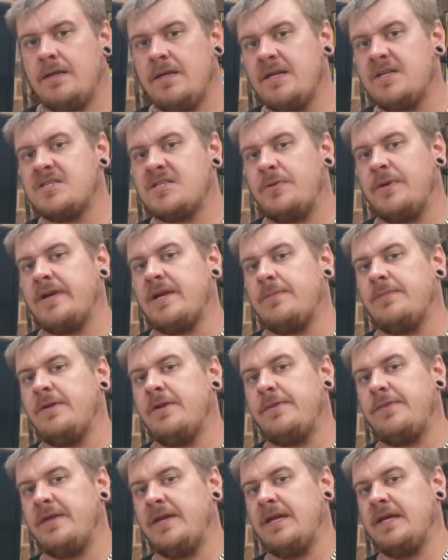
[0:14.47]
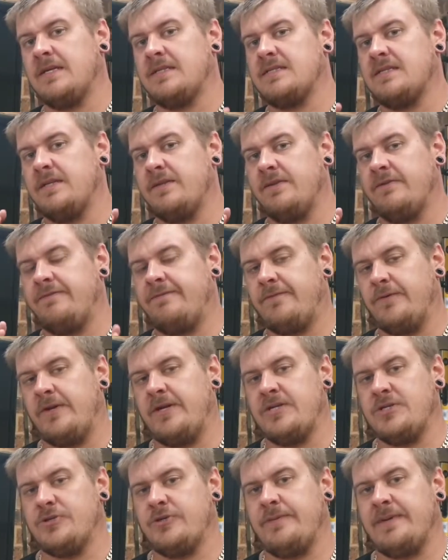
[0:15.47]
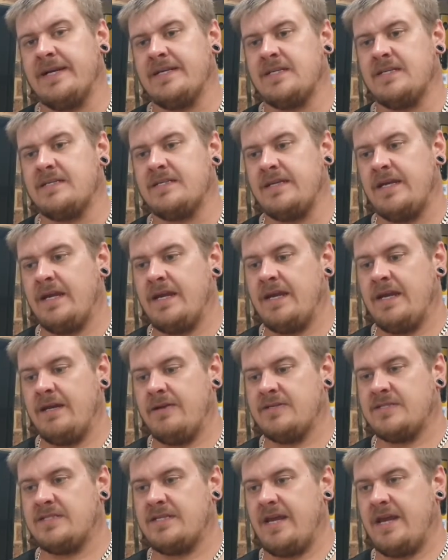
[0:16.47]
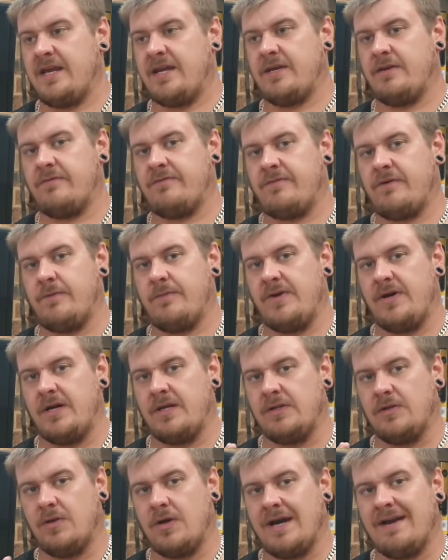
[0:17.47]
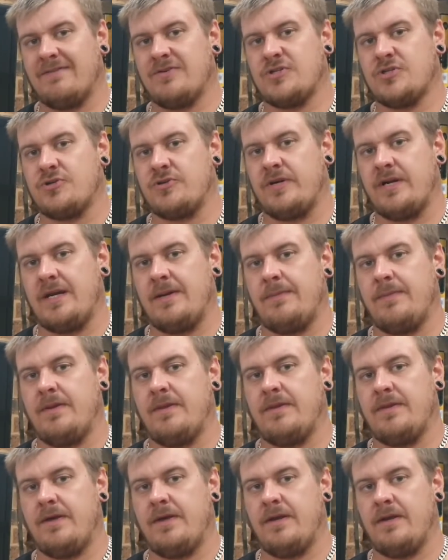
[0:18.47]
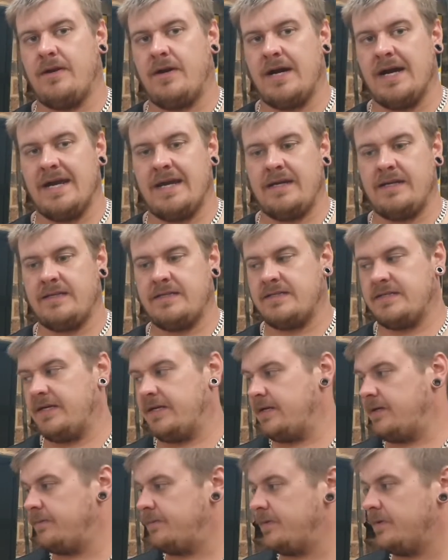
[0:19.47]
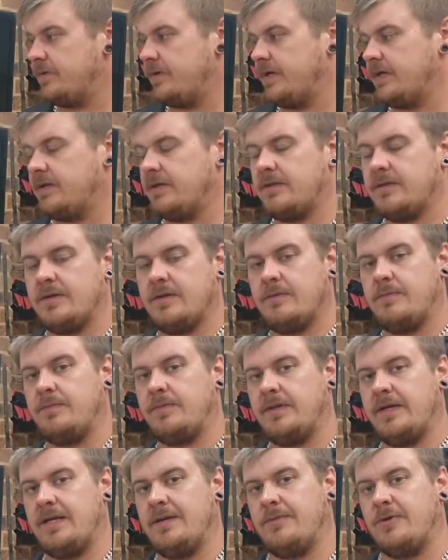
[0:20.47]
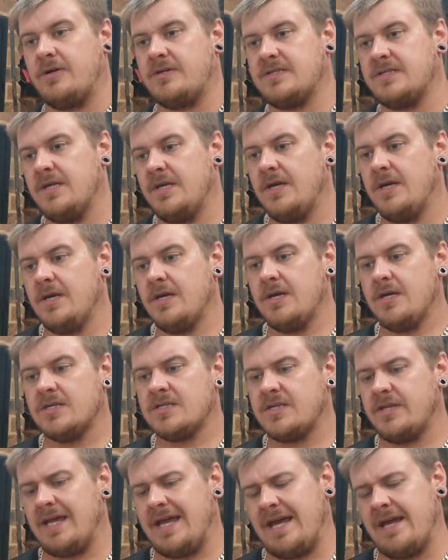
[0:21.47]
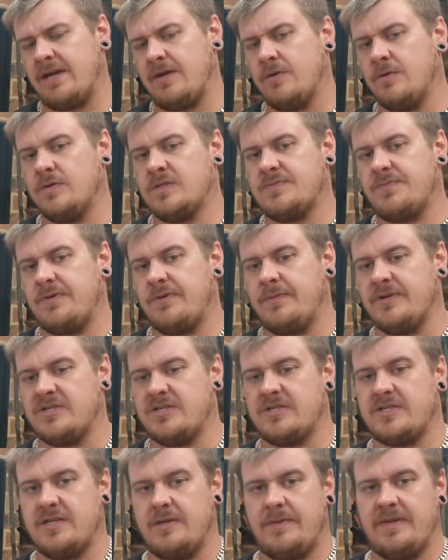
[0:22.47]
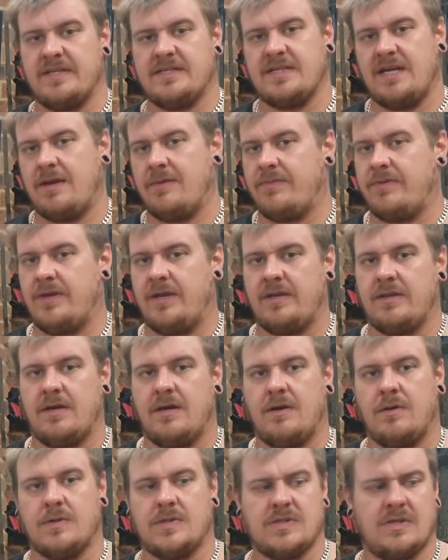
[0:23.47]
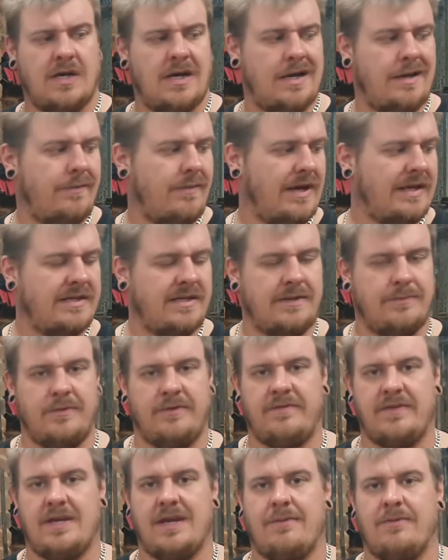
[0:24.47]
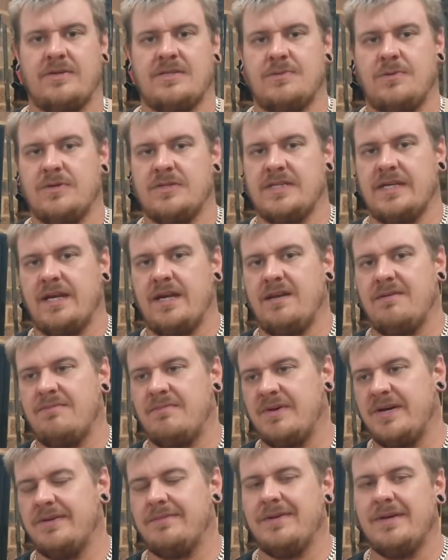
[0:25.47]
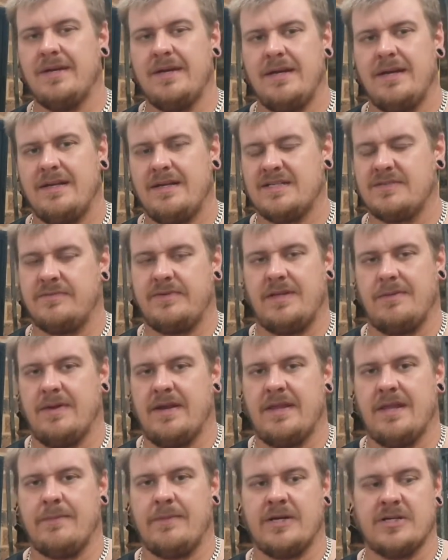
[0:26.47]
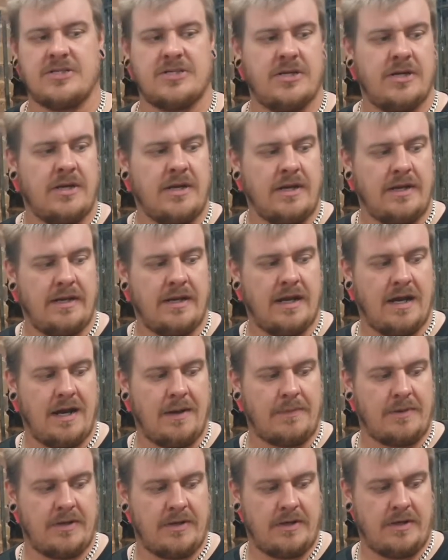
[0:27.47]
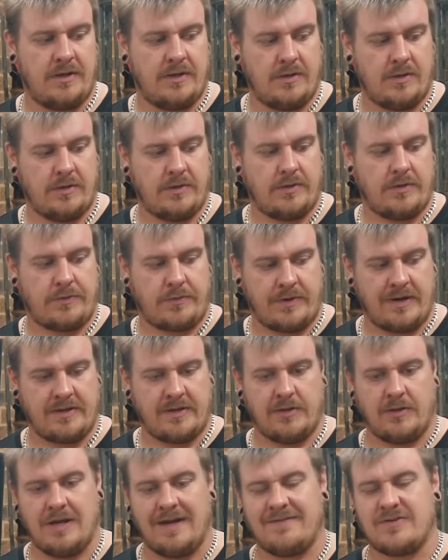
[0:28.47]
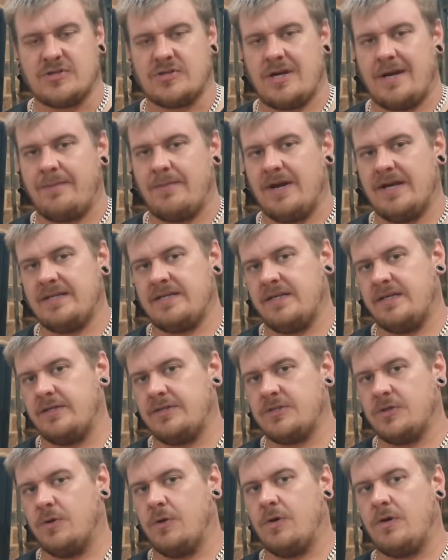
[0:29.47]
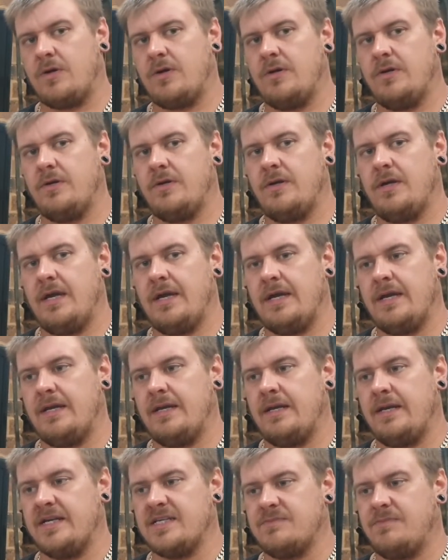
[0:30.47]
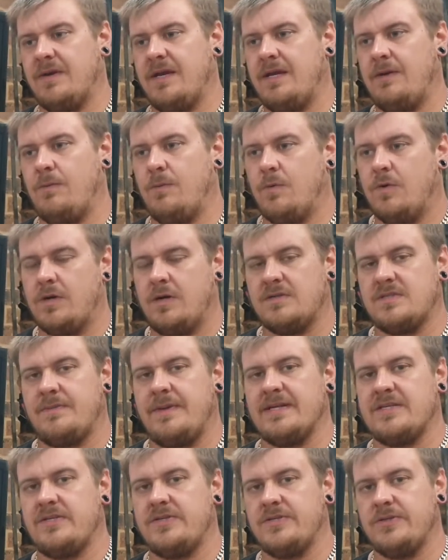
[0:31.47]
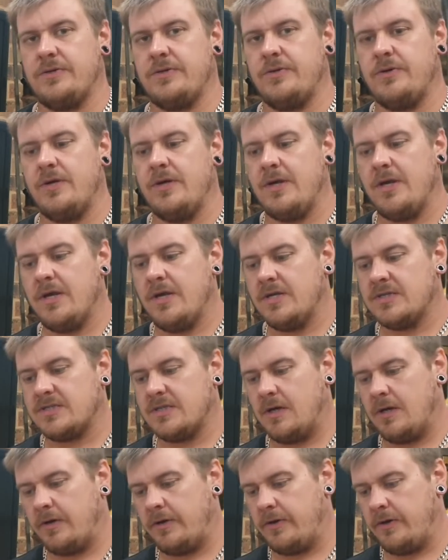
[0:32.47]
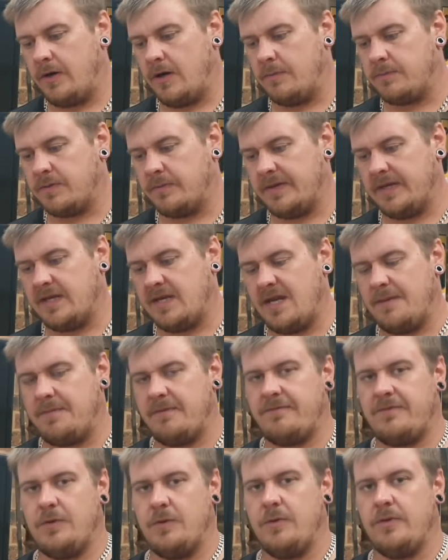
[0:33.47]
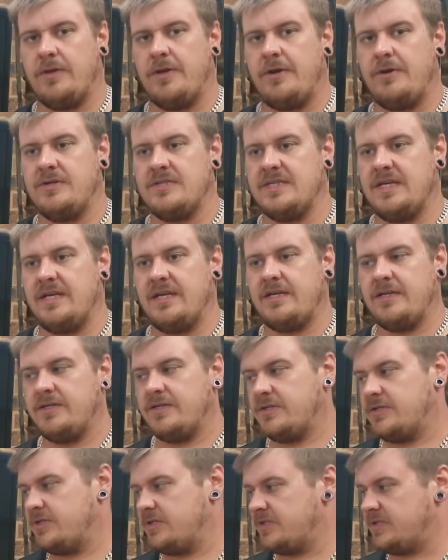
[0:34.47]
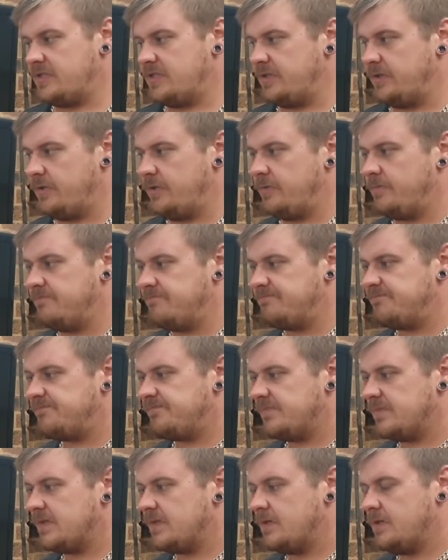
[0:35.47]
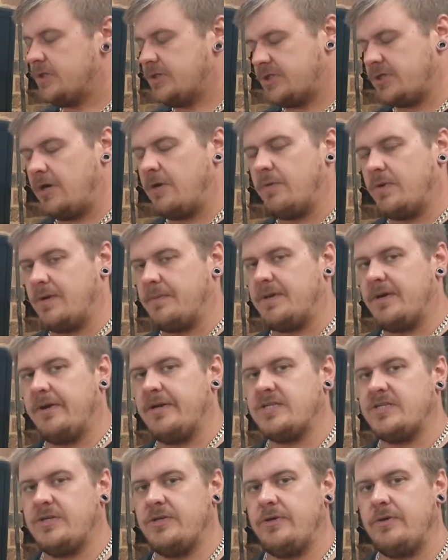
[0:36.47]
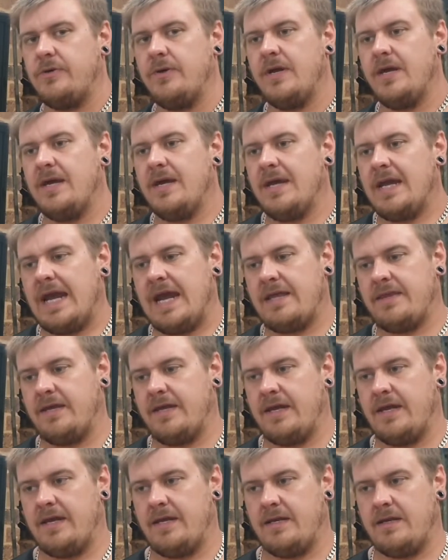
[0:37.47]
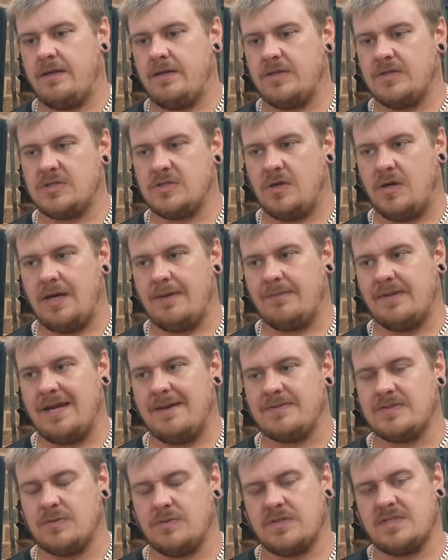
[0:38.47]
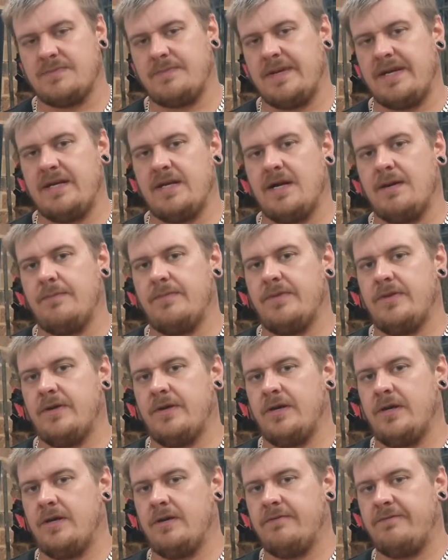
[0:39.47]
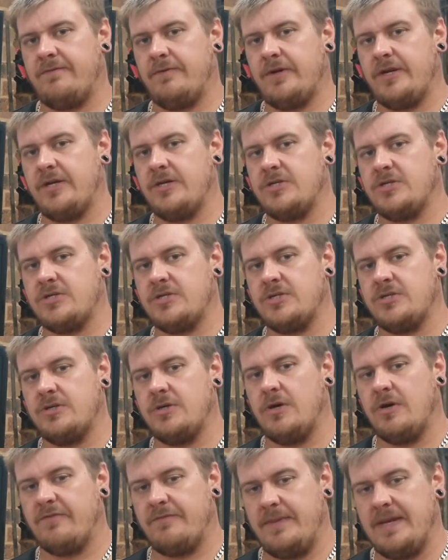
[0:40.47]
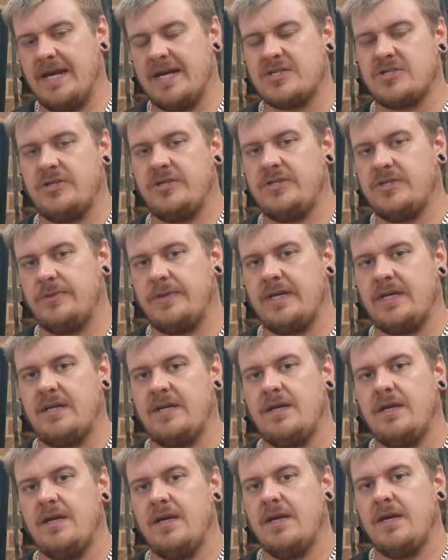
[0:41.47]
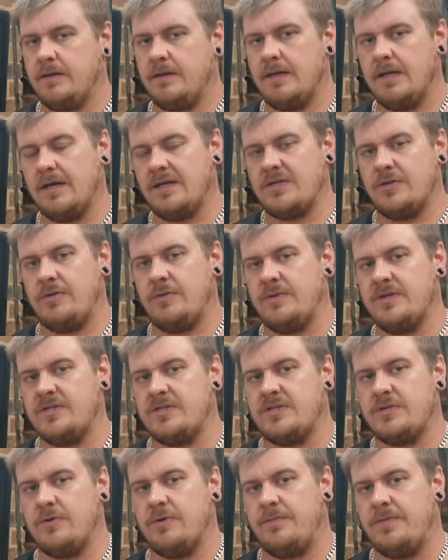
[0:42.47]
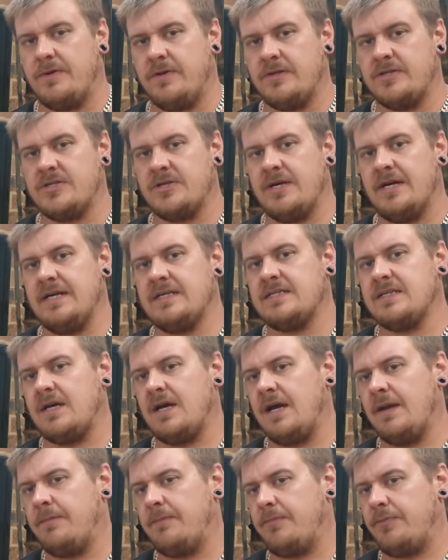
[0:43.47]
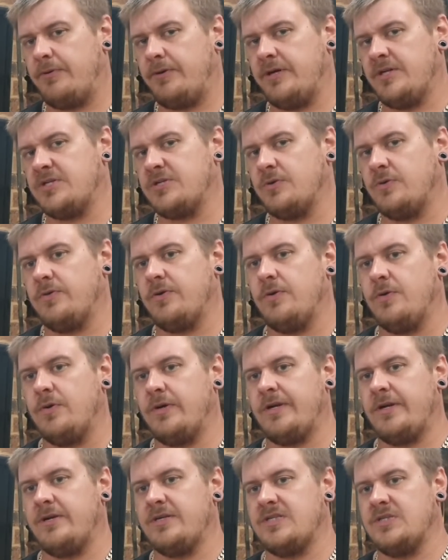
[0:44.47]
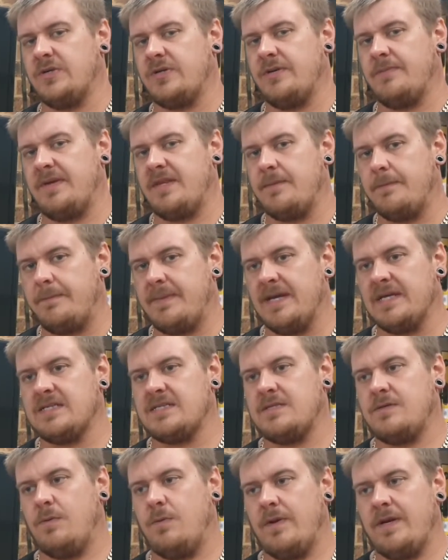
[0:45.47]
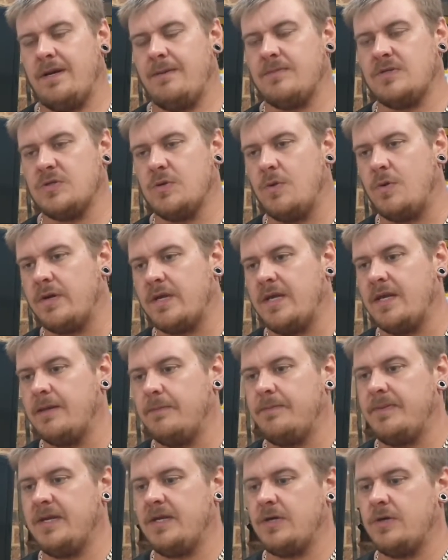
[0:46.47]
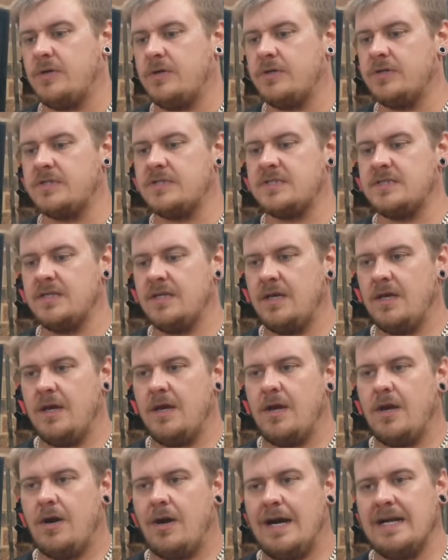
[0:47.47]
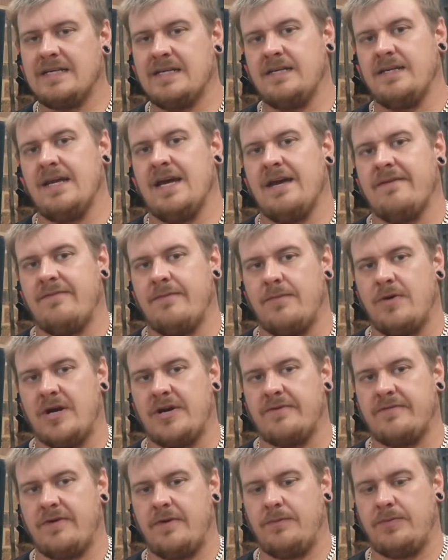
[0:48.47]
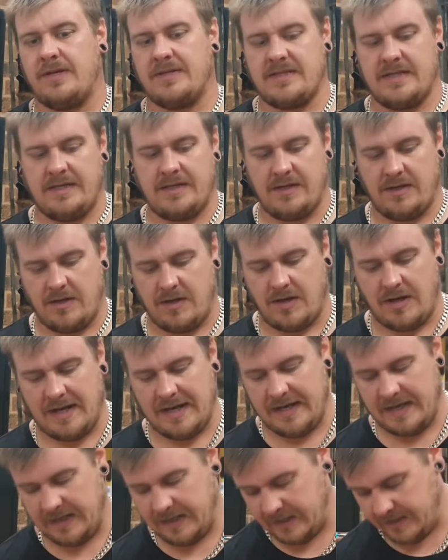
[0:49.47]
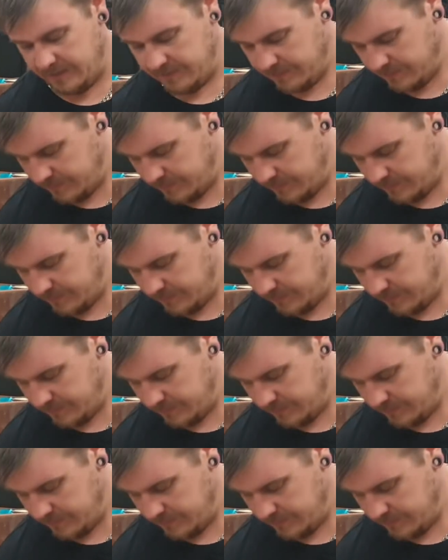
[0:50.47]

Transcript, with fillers: just a quick couple of things, the footage you're about to see is taken from a live stream that I did building the planter box. So the angle is pretty much just going to be the same thing the whole time. I did move the camera towards the end, but it doesn't really matter that much. Now I'm going to throughout the live stream, I did talk and explain what I was about to do. So I'll probably keep a few of those in just to show what I'm going to do and then time lapse or speed up the footage of me actually doing it. Now I do wish to apologize. I'm pretty sure the audio is not gonna be the best when I'm talking because I didn't have a microphone plugged in. I